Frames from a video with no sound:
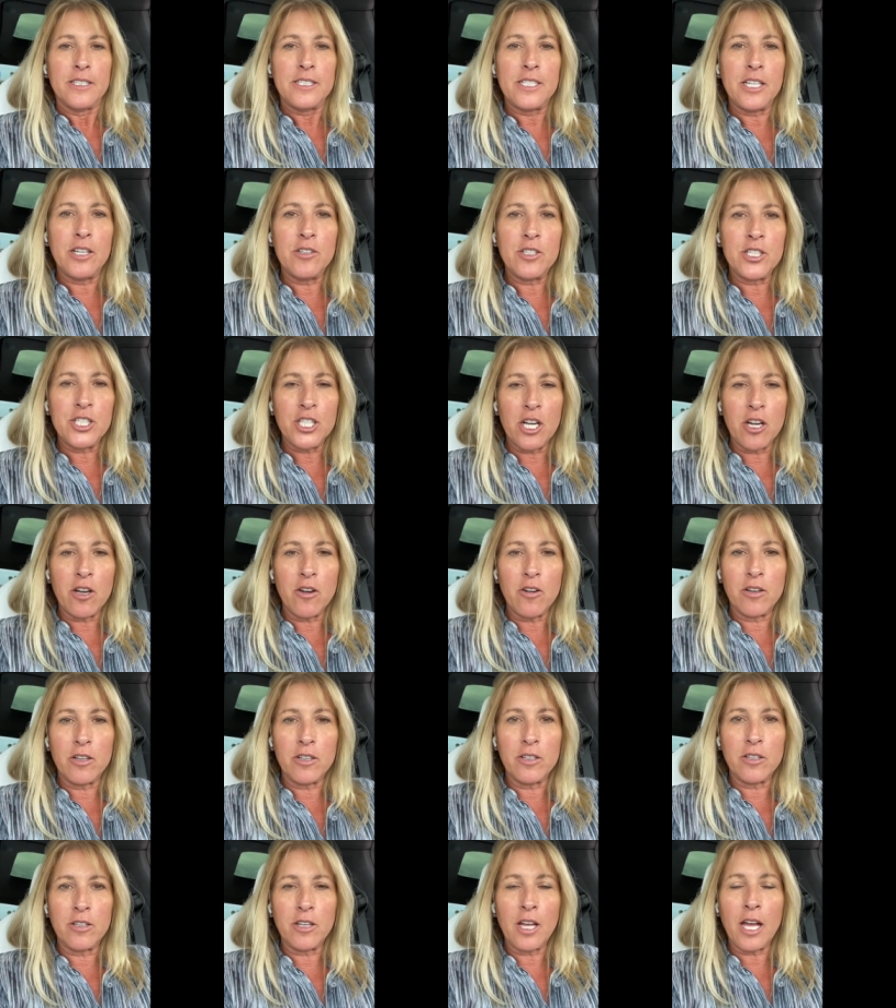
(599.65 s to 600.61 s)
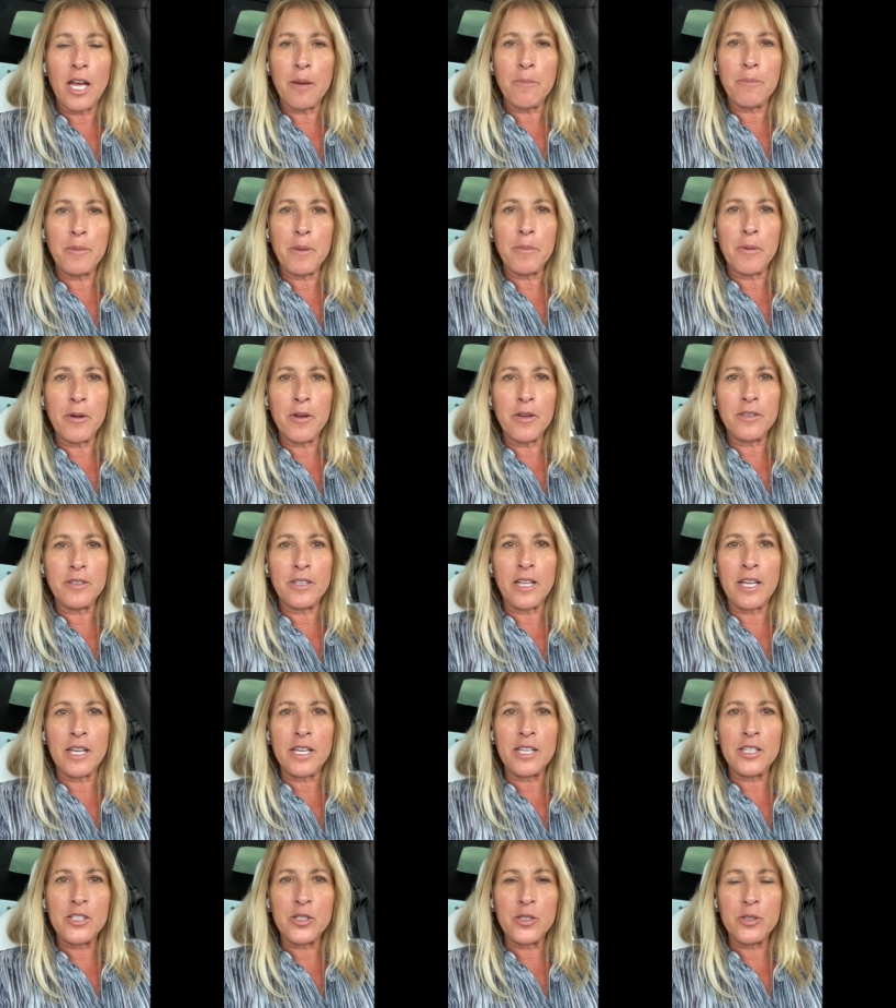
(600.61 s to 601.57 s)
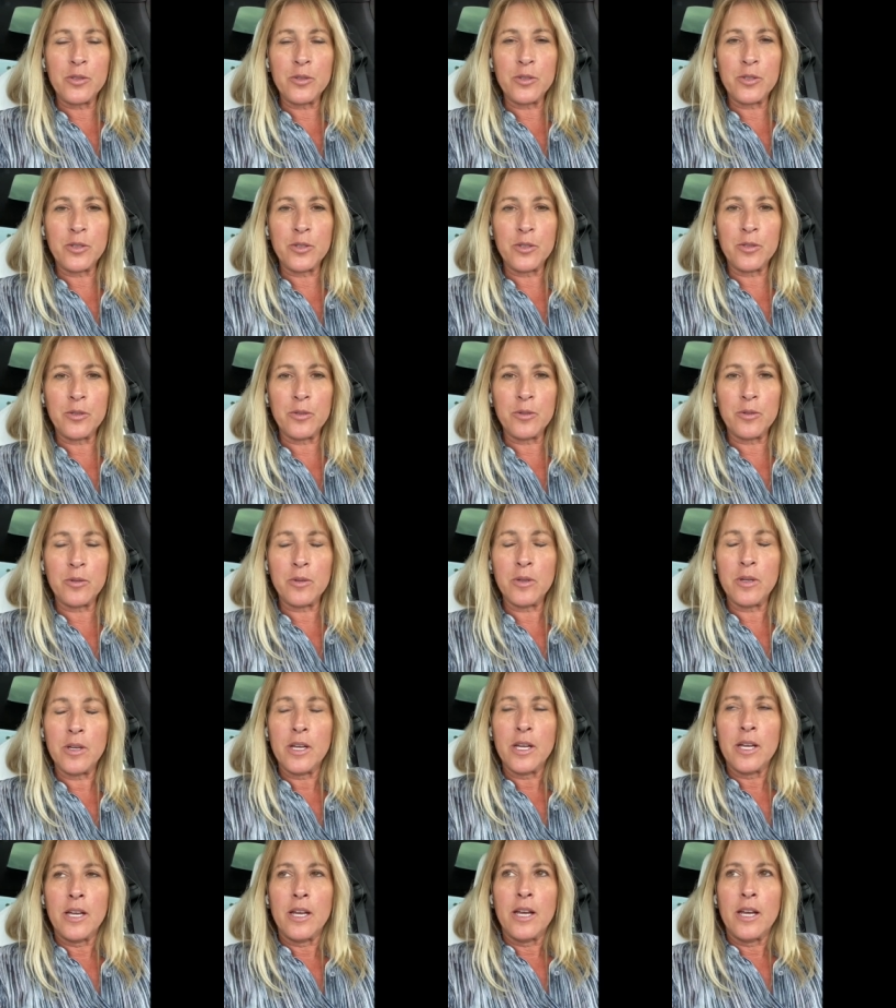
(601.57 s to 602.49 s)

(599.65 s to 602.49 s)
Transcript: Dear Cheryl, happy birthday to you.